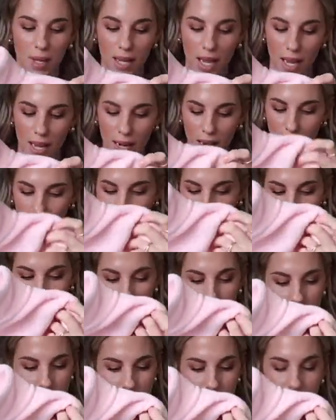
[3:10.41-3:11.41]
Again, I
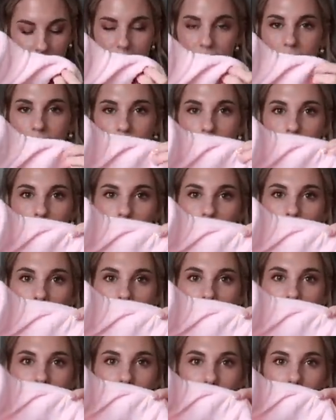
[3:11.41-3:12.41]
sized up to
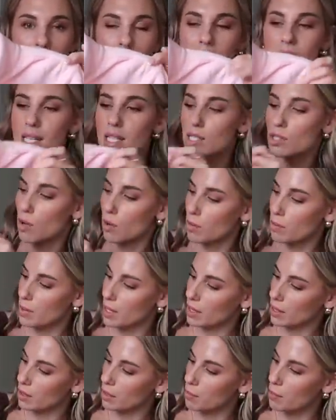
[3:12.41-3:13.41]
a 3T, so it would
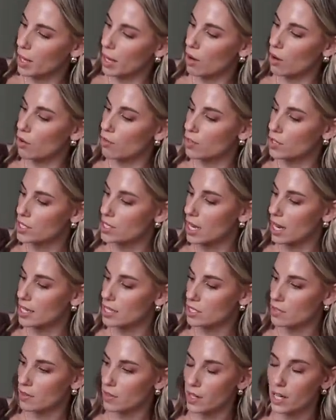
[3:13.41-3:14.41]
be a little bit
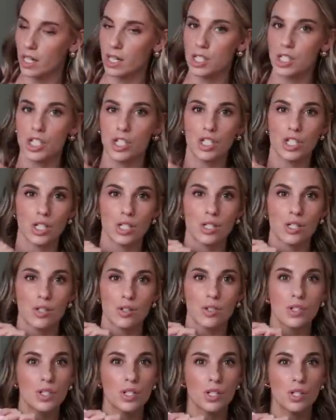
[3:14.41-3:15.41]
oversized for her. She just
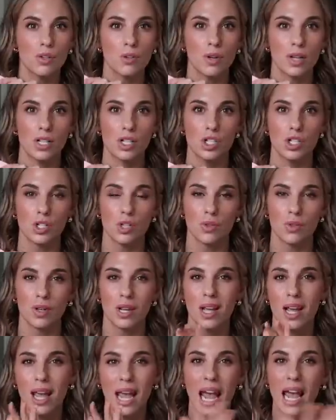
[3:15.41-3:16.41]
turned two in
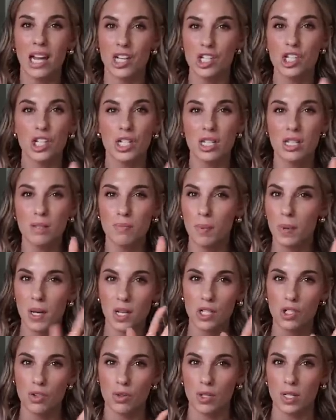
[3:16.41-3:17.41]
June, and she's
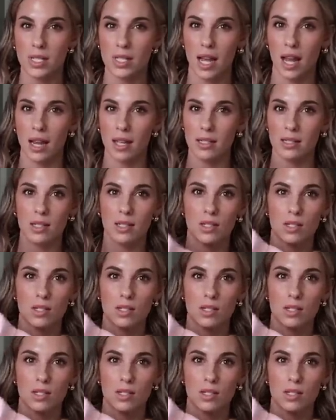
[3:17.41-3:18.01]
pretty true to size.